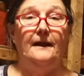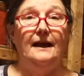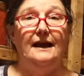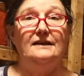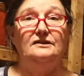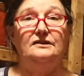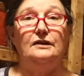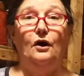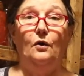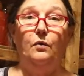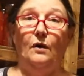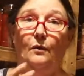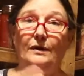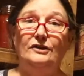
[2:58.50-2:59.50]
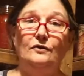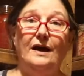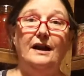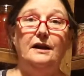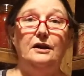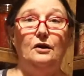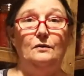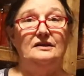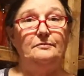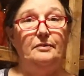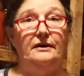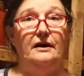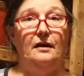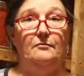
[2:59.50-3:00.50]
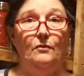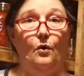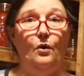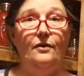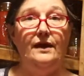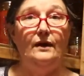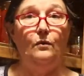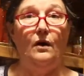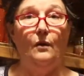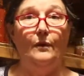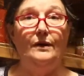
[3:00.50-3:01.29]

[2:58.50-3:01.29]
And so what we try to do is put up more than what